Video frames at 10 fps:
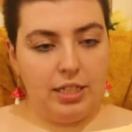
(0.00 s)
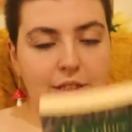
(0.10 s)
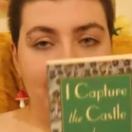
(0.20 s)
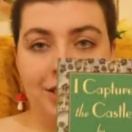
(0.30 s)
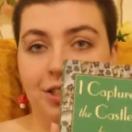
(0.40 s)

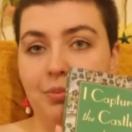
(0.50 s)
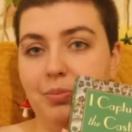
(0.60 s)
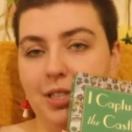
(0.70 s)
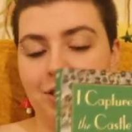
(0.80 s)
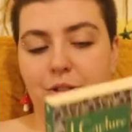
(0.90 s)
So
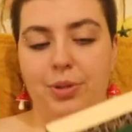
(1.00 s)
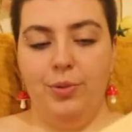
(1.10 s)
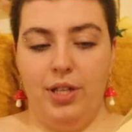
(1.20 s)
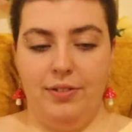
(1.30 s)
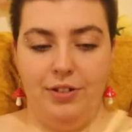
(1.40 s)
this should be
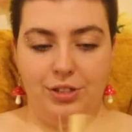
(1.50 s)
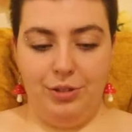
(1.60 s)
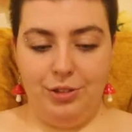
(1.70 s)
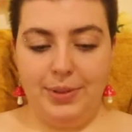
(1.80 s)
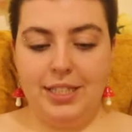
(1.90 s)
one of the first
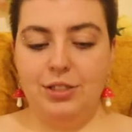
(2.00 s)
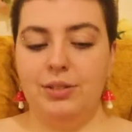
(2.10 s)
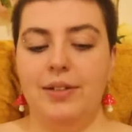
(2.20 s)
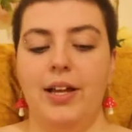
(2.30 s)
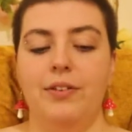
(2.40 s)
ones. But this
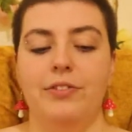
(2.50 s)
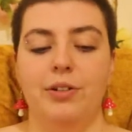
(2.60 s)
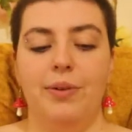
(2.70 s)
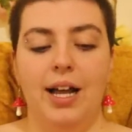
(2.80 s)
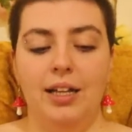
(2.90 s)
one I've had for
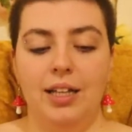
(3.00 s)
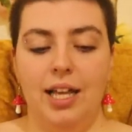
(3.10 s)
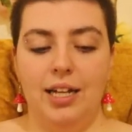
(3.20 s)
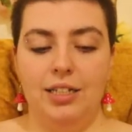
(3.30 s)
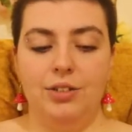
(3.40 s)
a while,
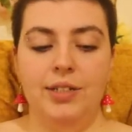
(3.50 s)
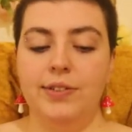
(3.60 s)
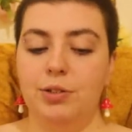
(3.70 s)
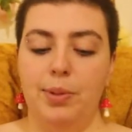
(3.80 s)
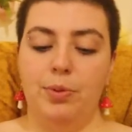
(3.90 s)
and I don't
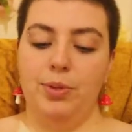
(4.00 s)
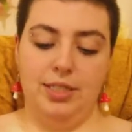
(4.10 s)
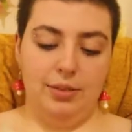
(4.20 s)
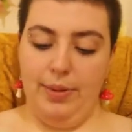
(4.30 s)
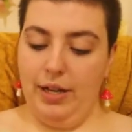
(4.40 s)
even remember what
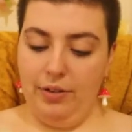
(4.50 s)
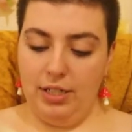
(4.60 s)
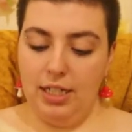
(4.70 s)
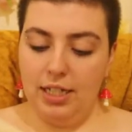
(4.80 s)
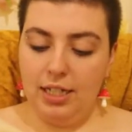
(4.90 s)
it's about.